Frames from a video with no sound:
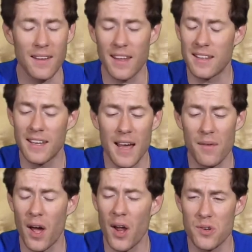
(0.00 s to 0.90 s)
They can have
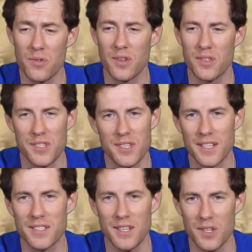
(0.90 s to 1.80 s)

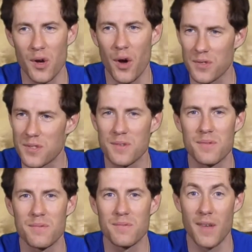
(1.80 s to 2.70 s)
160 shots
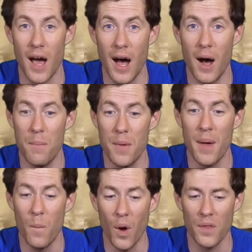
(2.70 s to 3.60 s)

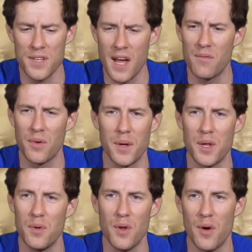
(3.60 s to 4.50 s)
in one turn from a
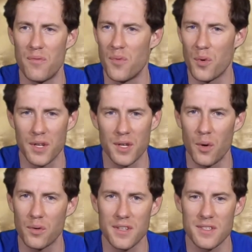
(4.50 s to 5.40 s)
unit of 40
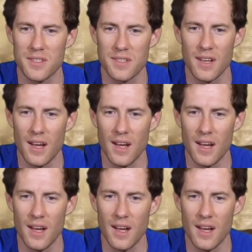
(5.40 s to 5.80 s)
cultists.